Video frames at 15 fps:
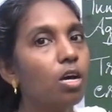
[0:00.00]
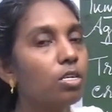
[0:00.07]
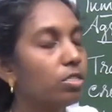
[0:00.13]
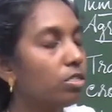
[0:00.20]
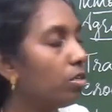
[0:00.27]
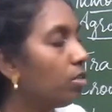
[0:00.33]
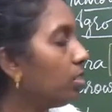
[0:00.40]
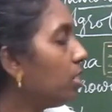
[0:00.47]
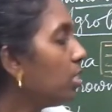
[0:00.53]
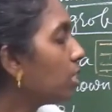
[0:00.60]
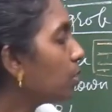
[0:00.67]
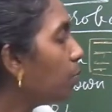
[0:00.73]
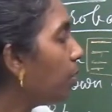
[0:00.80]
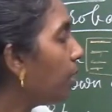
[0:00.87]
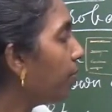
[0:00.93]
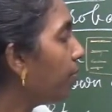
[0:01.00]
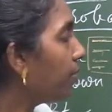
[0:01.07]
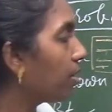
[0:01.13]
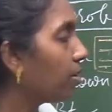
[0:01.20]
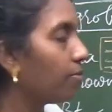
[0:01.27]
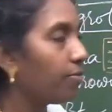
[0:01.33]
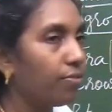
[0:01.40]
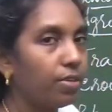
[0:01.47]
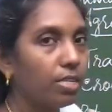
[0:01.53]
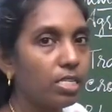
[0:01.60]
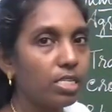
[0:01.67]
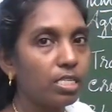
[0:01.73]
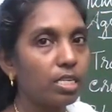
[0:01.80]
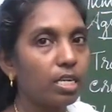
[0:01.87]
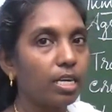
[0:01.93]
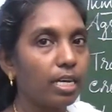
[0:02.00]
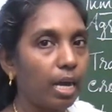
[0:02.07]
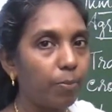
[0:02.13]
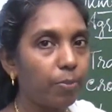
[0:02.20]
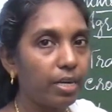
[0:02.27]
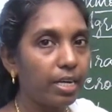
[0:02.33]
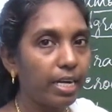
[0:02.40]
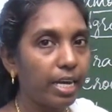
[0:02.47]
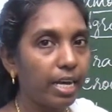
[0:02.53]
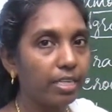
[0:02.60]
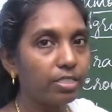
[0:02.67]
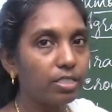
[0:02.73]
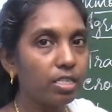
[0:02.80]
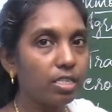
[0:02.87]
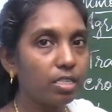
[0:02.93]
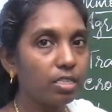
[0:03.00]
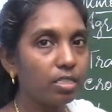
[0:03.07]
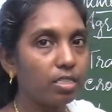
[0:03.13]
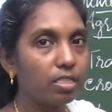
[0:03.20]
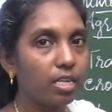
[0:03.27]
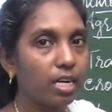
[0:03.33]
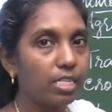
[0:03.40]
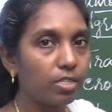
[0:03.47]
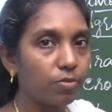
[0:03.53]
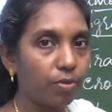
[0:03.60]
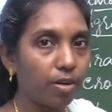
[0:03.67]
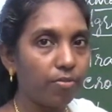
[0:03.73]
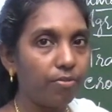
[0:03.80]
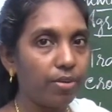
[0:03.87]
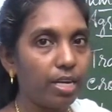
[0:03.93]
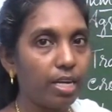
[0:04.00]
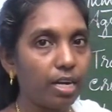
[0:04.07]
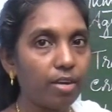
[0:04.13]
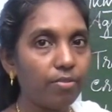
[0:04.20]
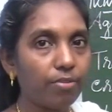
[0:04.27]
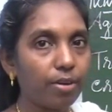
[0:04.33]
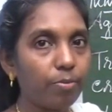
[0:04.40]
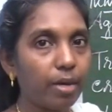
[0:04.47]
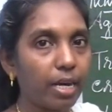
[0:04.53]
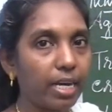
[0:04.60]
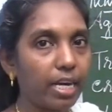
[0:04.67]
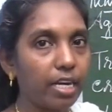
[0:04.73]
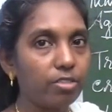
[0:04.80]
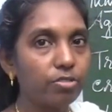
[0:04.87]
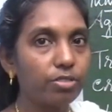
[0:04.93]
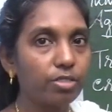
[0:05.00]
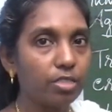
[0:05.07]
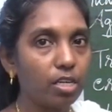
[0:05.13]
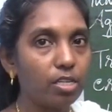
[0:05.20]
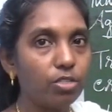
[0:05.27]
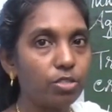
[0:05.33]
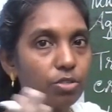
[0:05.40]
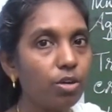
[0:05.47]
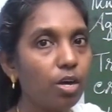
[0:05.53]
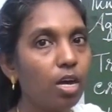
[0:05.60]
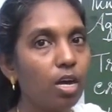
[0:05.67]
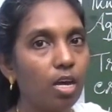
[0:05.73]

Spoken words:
So, this buffer, first capillary action, the transfer of DNA from agarose gel to